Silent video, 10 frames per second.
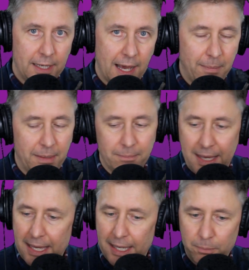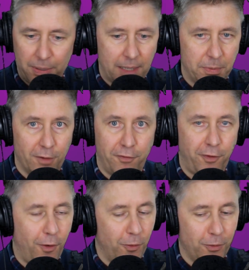I mean, man, pick up your
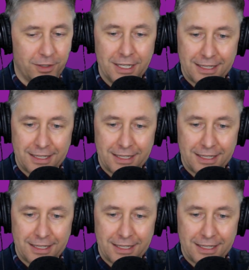phone.